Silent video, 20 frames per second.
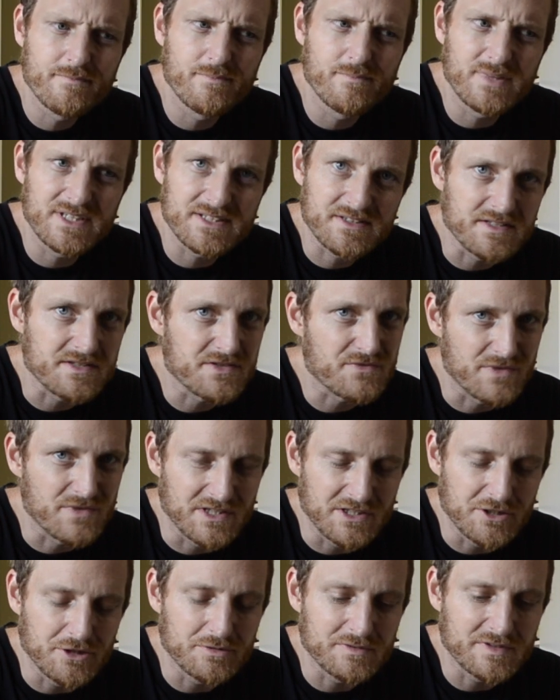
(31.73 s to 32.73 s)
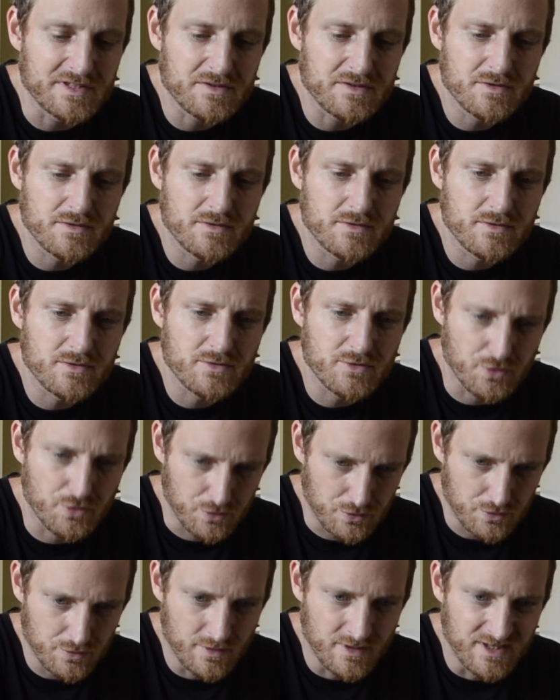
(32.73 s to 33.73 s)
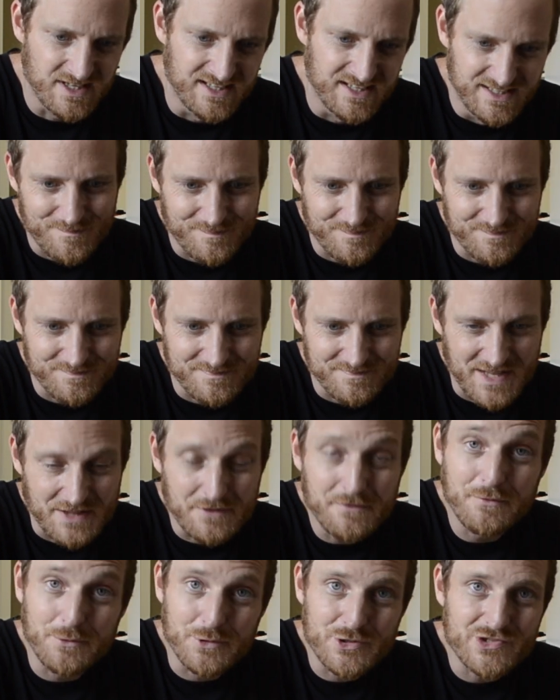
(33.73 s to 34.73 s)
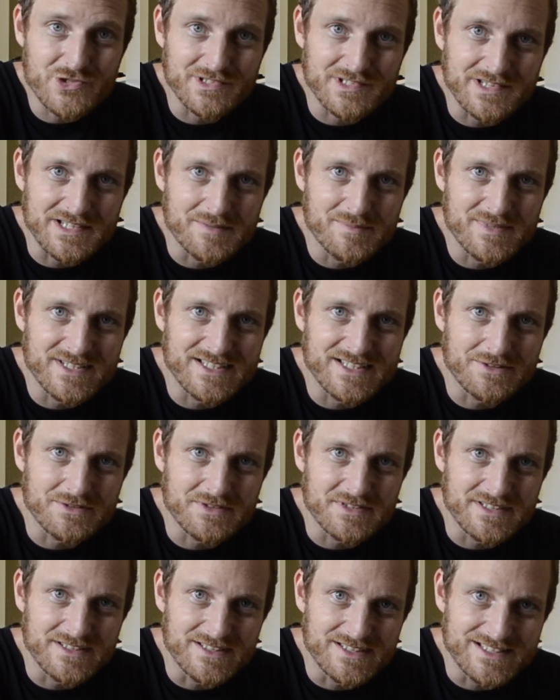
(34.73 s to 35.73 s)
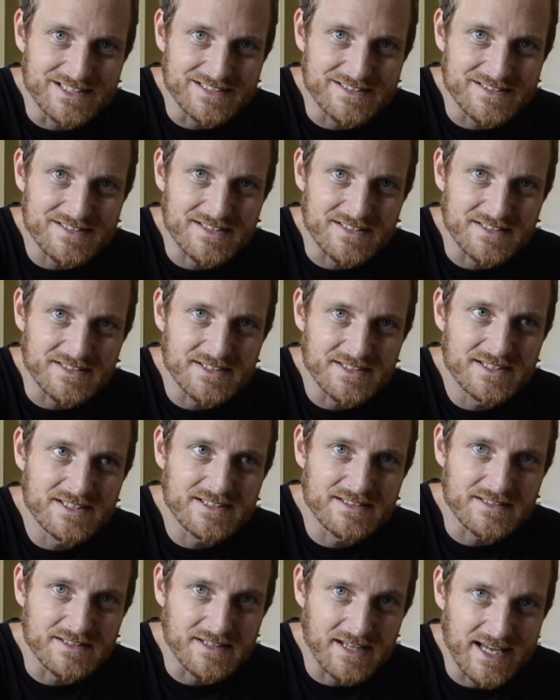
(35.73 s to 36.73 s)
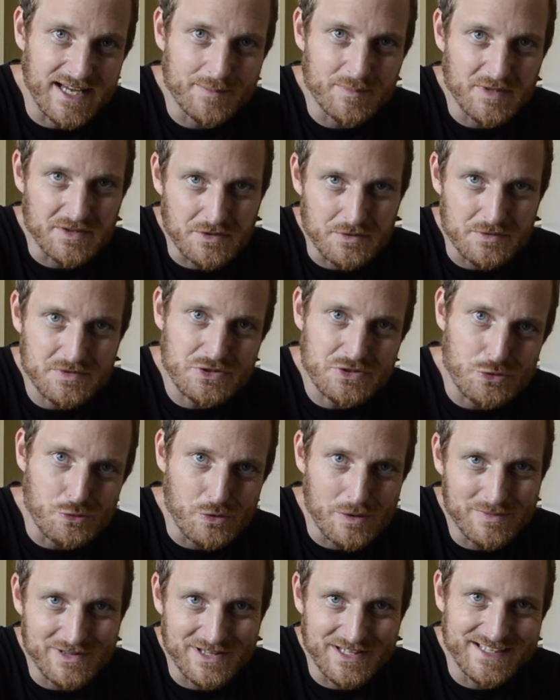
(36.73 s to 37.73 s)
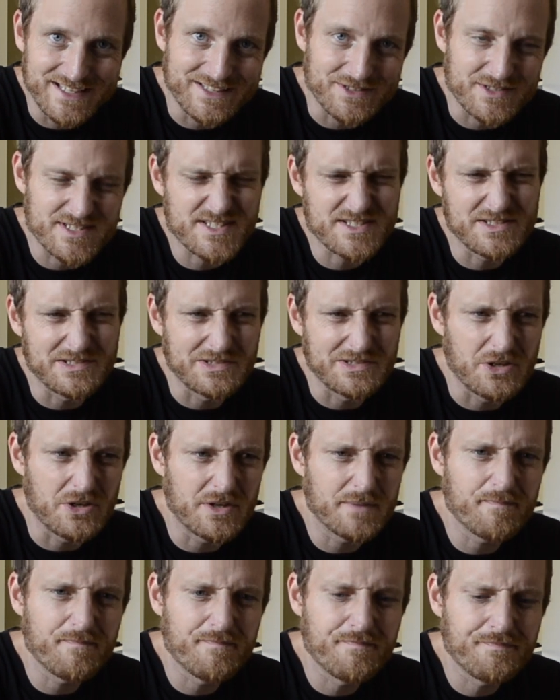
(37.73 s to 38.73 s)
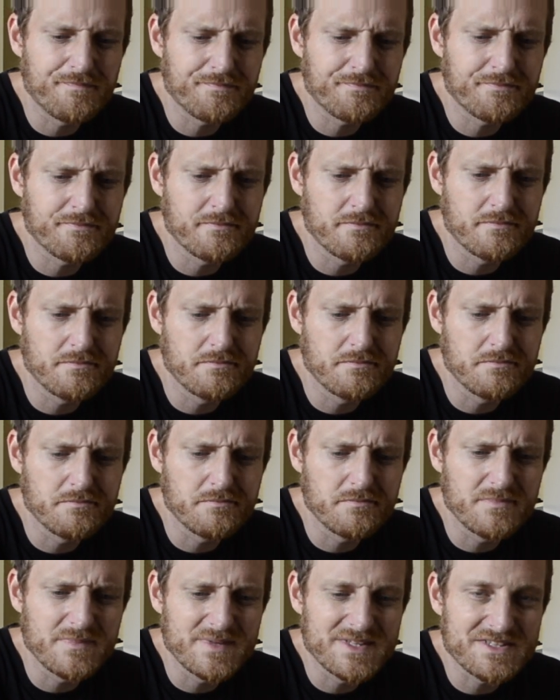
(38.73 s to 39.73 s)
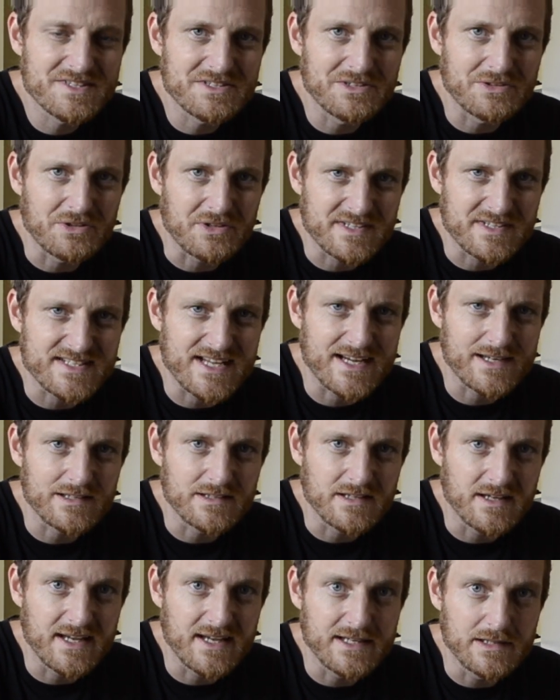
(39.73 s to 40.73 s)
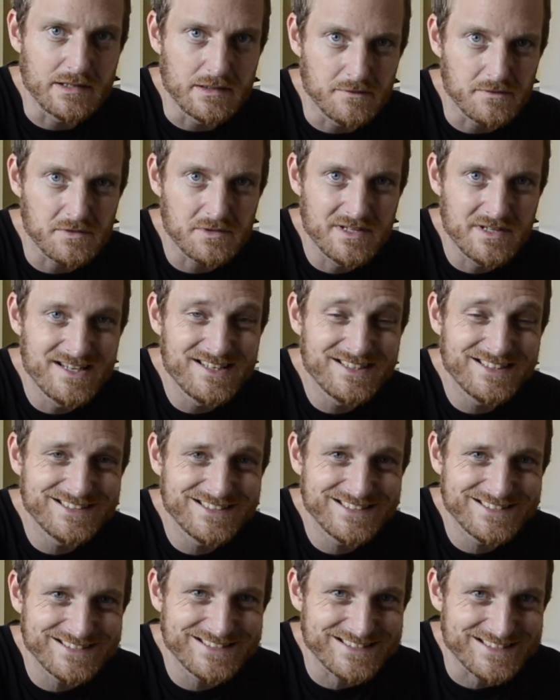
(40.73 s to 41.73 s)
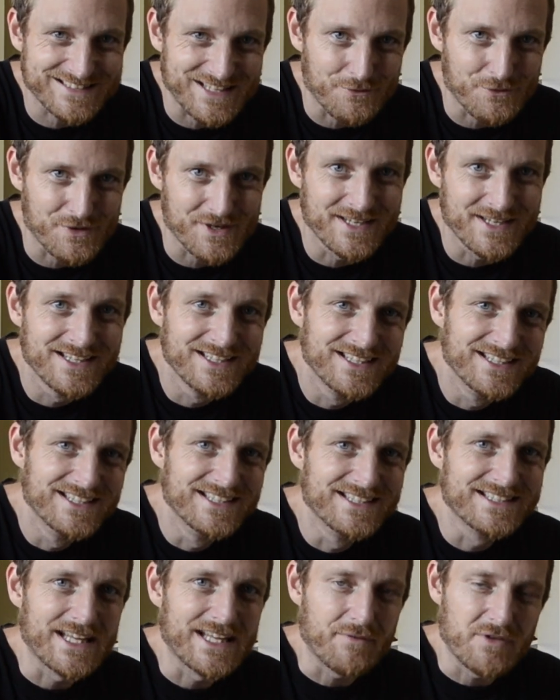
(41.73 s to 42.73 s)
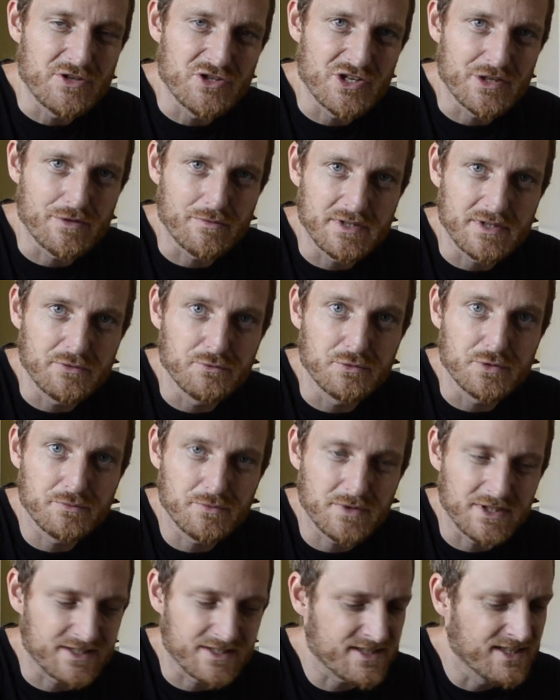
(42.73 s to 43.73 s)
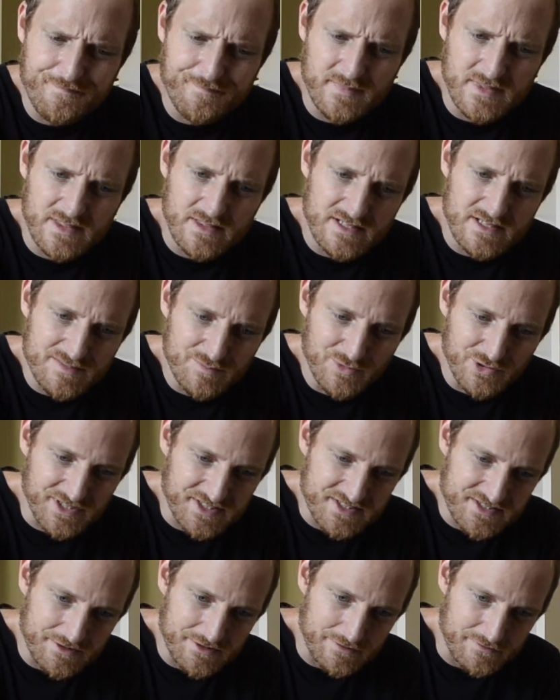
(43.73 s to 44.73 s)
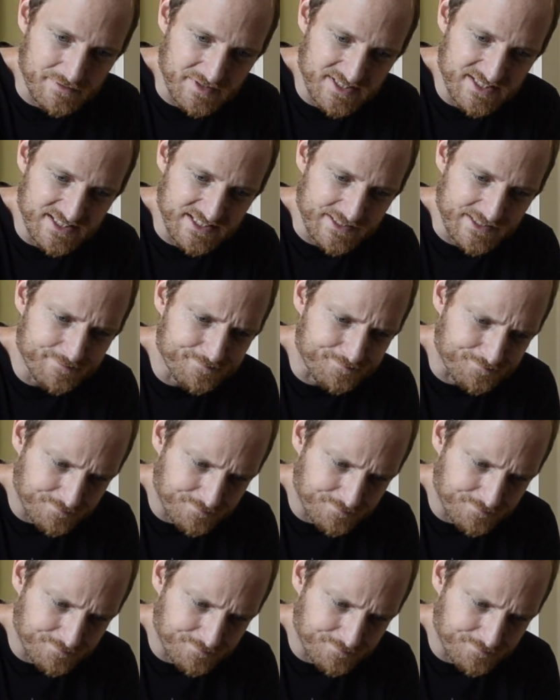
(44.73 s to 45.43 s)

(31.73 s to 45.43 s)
but there's really only 2. Unfortunately, being on the island, the game that those 2 are playing is still not exactly the A level that we generally would want. This morning's coffee here